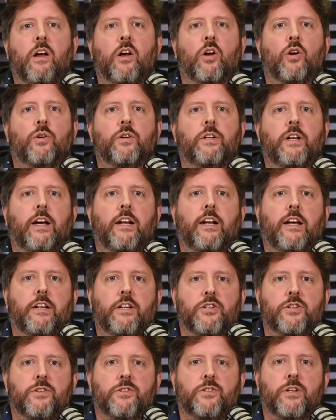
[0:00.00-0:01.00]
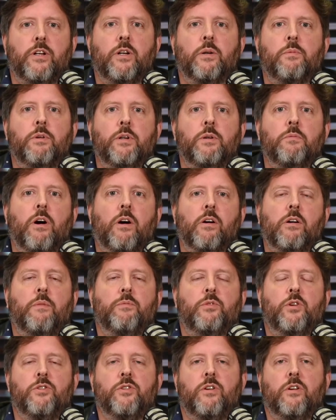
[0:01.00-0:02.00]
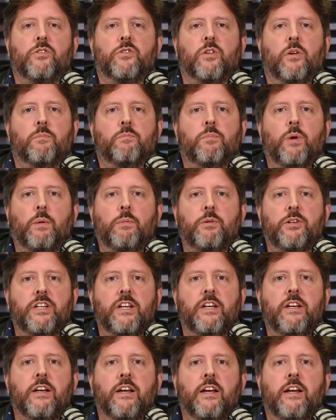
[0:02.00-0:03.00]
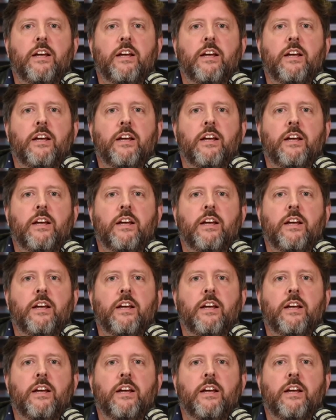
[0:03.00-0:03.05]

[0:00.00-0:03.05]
Good day, ladies and gentlemen. Welcome to Drugs on Property.